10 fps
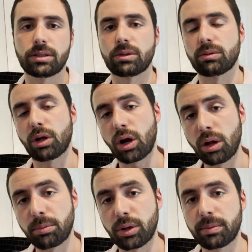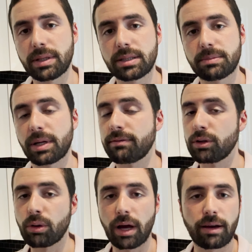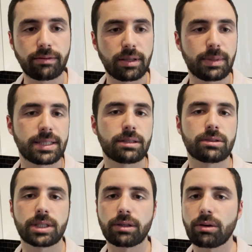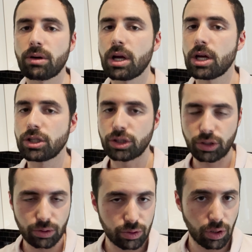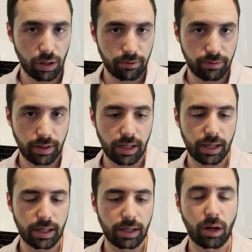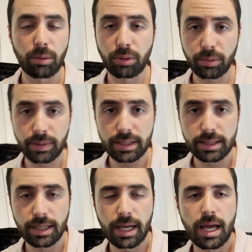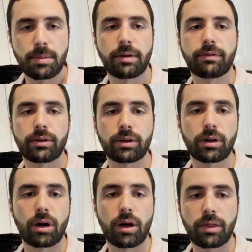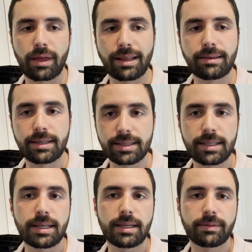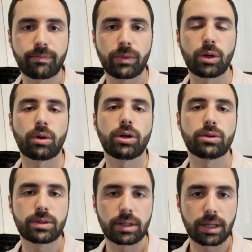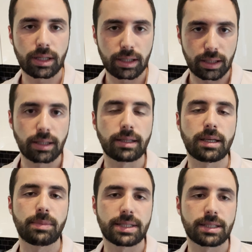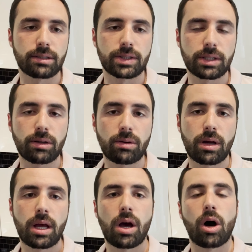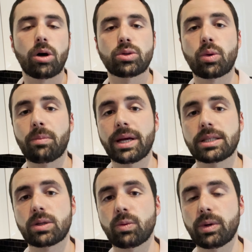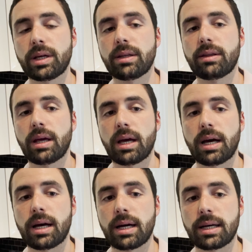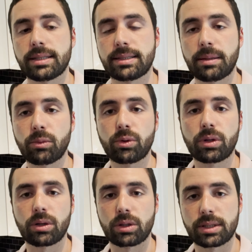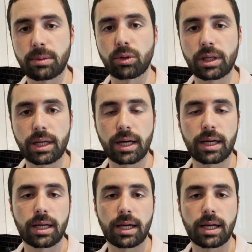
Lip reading: So not all purpose, but if you don't have Type 00, just use all purpose. But for authenticity, you want to use the Type 00, also mixed with semul or semolina